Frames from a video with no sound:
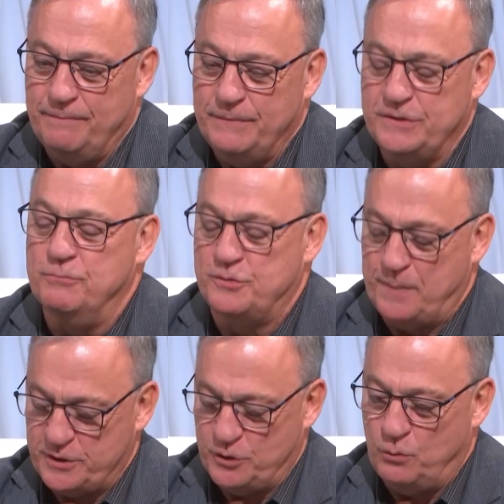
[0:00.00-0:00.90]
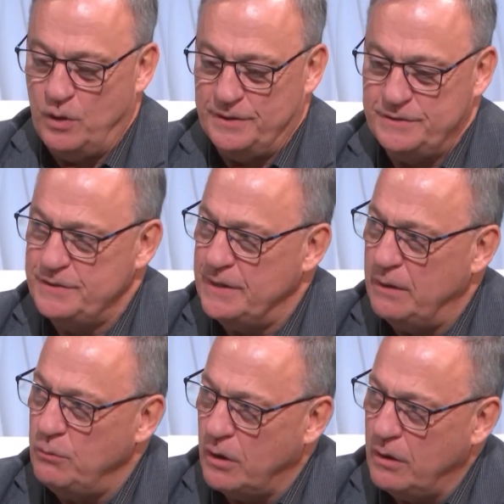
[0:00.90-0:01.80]
some special ones that
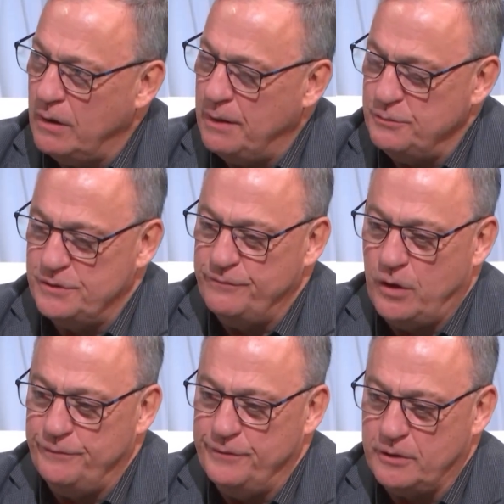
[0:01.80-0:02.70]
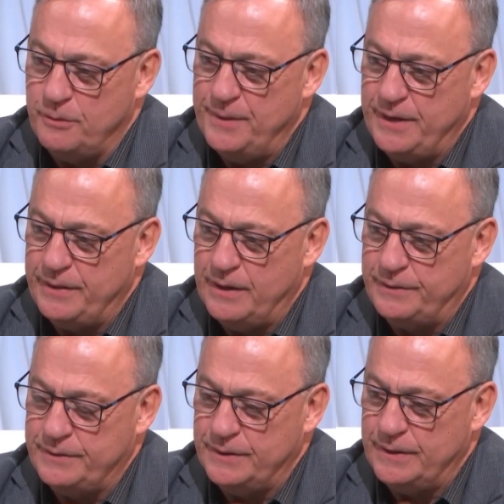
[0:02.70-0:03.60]
I was involved in the committee
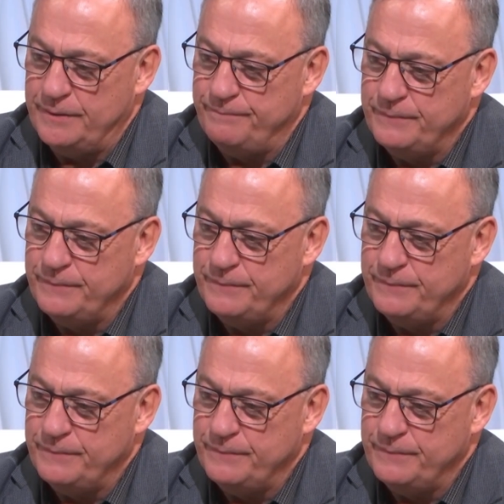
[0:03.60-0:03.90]
that